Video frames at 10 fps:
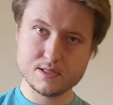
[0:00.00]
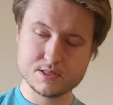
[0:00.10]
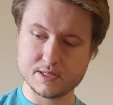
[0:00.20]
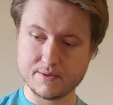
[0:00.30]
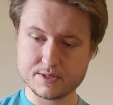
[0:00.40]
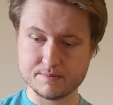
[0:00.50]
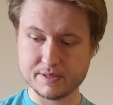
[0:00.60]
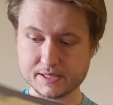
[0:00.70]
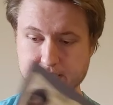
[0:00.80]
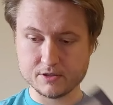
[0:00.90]
So that was a
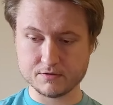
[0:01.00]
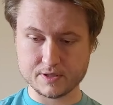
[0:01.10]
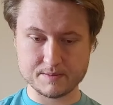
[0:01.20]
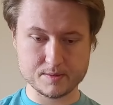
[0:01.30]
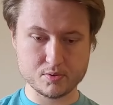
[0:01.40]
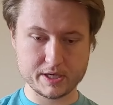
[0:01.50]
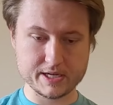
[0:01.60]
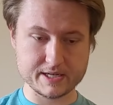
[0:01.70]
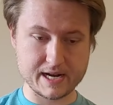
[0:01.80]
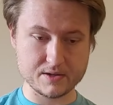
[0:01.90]
big deal for them to bring
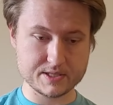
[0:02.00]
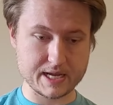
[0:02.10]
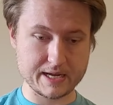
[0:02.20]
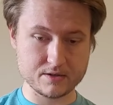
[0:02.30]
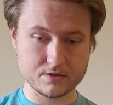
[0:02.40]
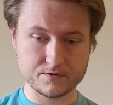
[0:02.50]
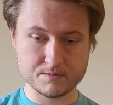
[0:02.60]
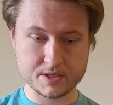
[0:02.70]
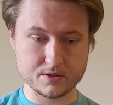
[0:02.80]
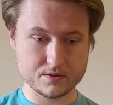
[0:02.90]
in an outsider
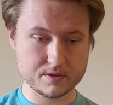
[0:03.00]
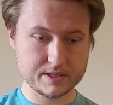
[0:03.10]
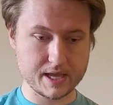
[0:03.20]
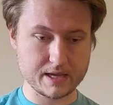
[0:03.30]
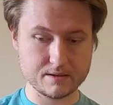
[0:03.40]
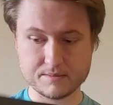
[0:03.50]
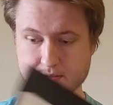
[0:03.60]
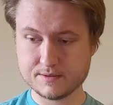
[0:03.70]
from their camp.